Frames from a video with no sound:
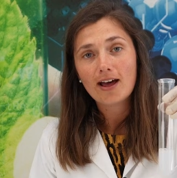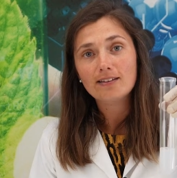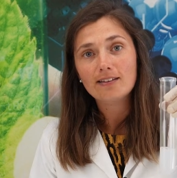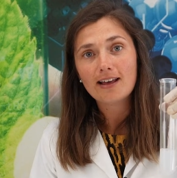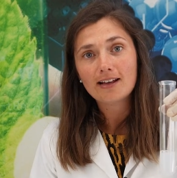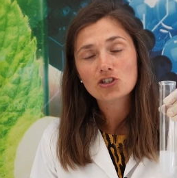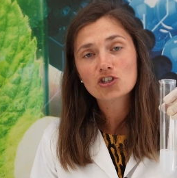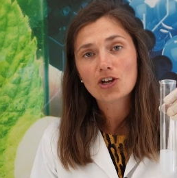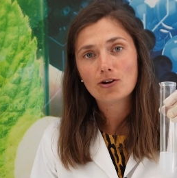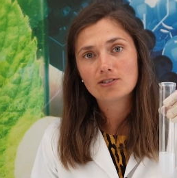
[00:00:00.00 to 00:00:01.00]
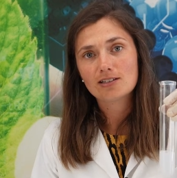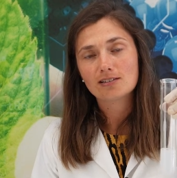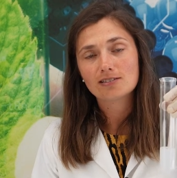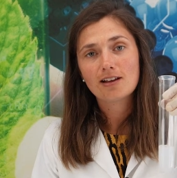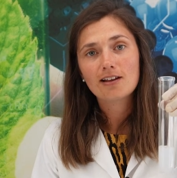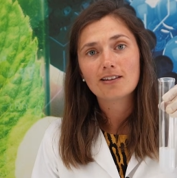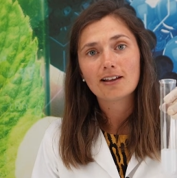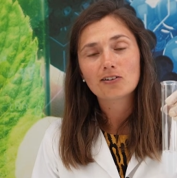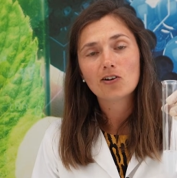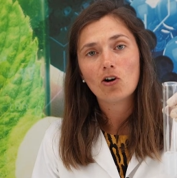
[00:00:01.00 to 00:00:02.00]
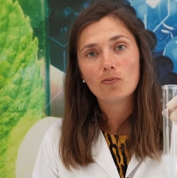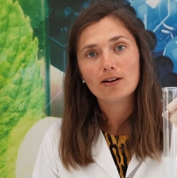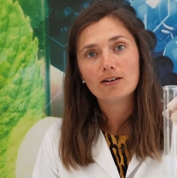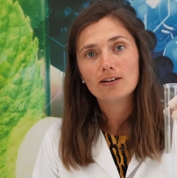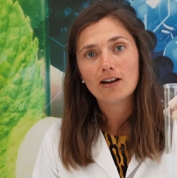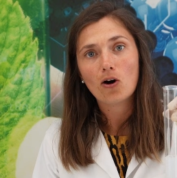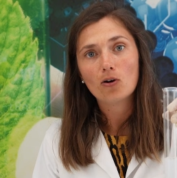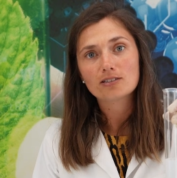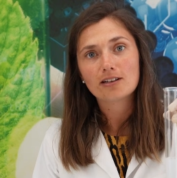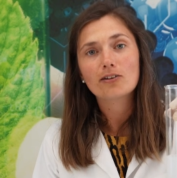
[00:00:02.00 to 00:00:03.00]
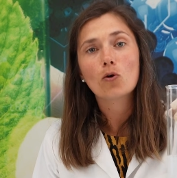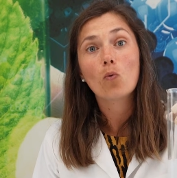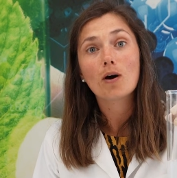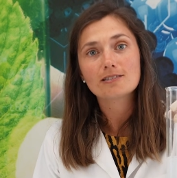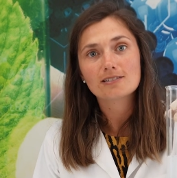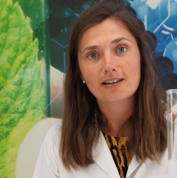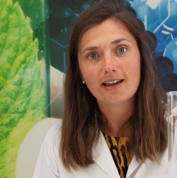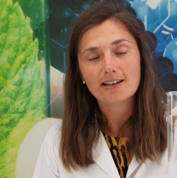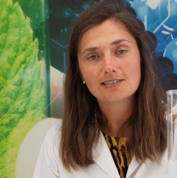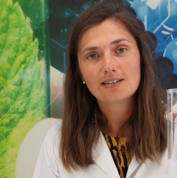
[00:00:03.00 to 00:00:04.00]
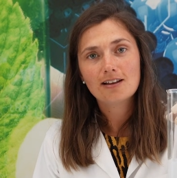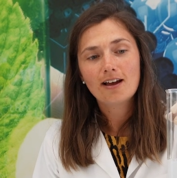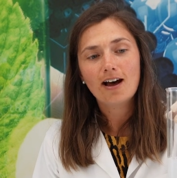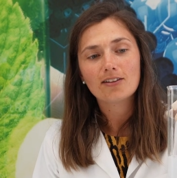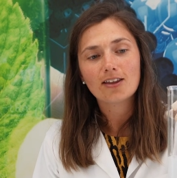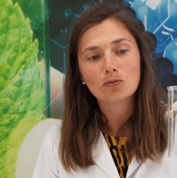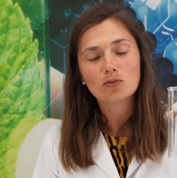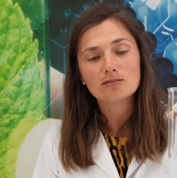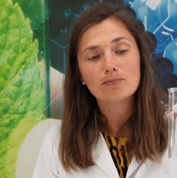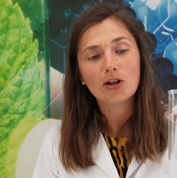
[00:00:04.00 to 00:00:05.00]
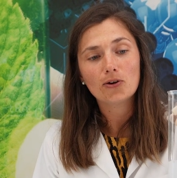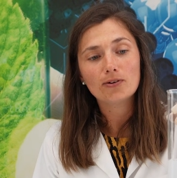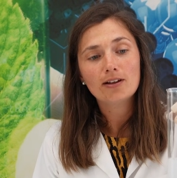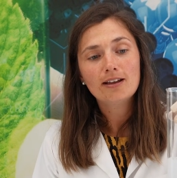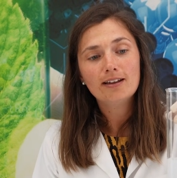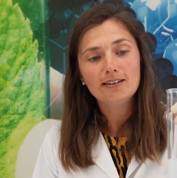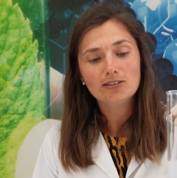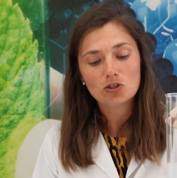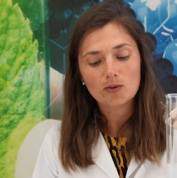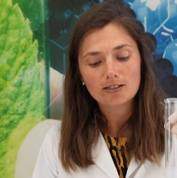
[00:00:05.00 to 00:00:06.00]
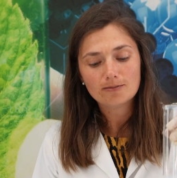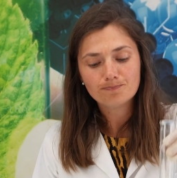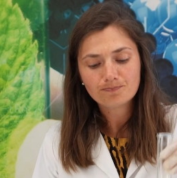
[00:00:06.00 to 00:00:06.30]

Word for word: And that shows us that carbon dioxide was the gas uh, that was blown into it.